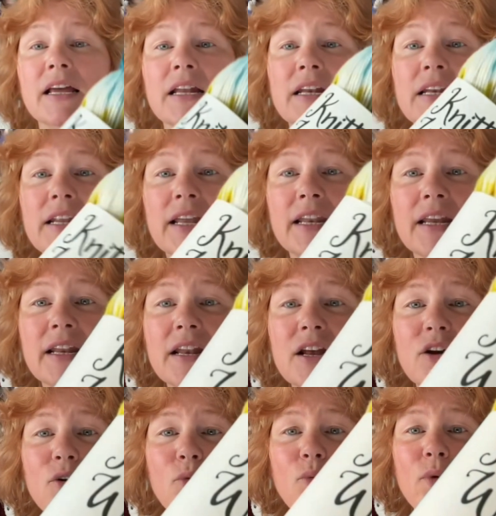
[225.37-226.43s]
knitted
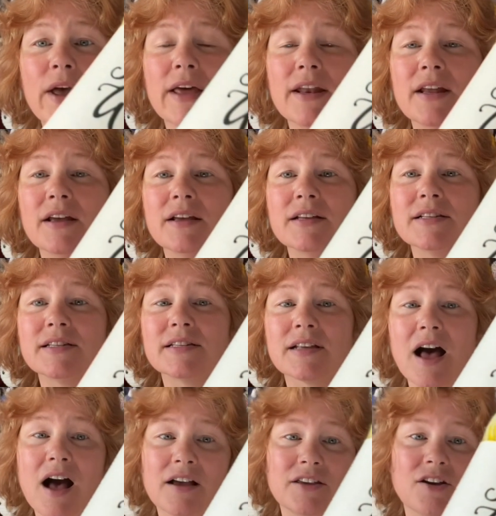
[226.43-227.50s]
wit
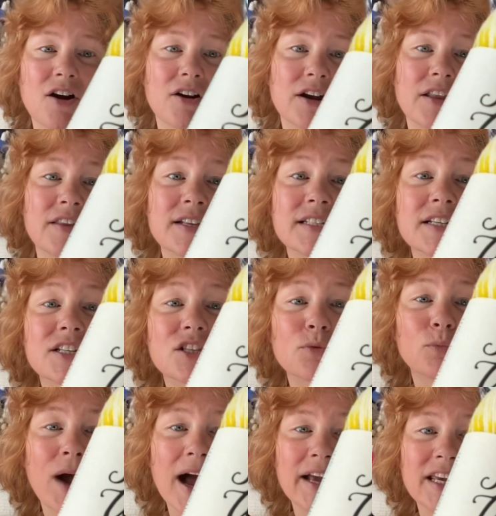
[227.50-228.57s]
sock yarn. This is the
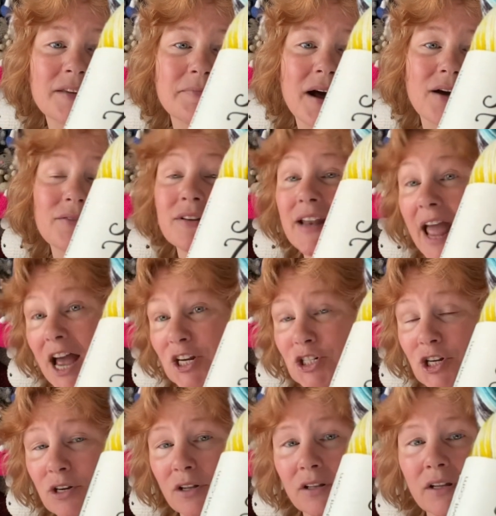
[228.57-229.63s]
Rocky Mountain
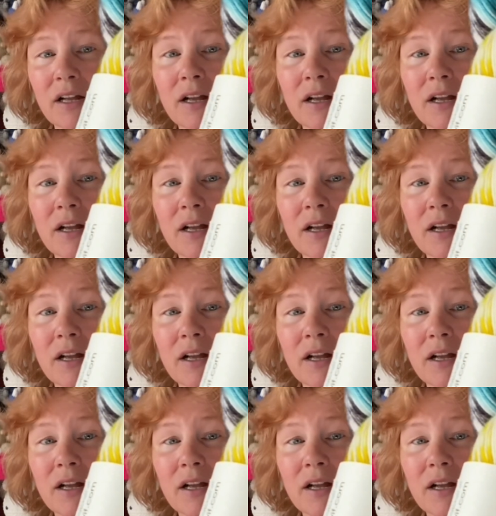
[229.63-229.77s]
National